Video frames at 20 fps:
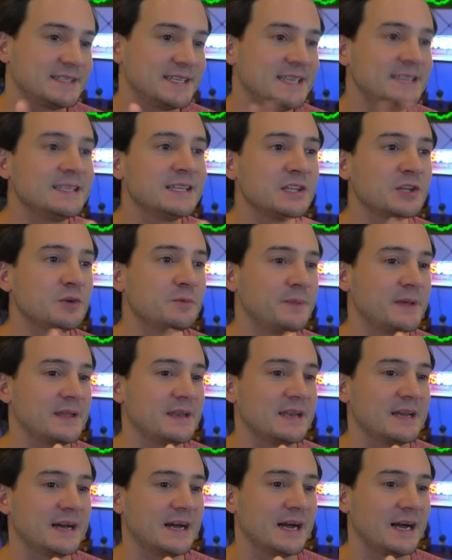he's a little
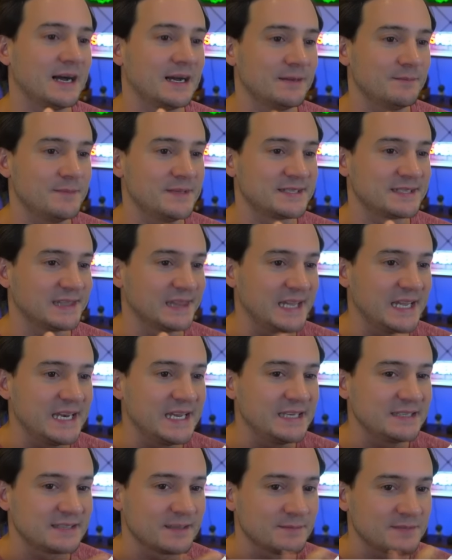bit
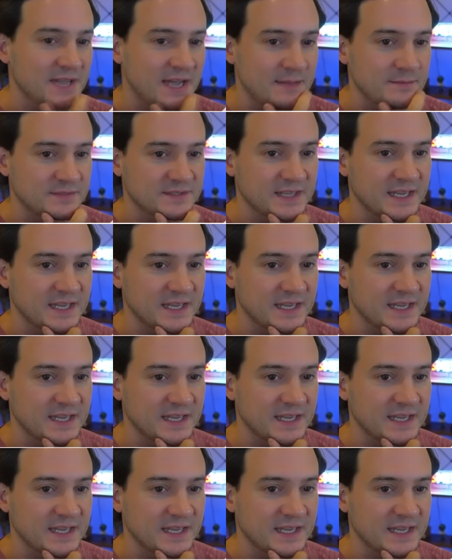misleading sometimes.